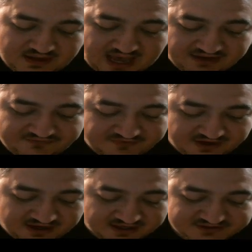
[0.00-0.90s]
I
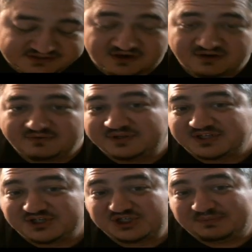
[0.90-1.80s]
figured I'd start with
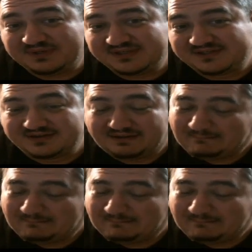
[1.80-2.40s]
the cheapest,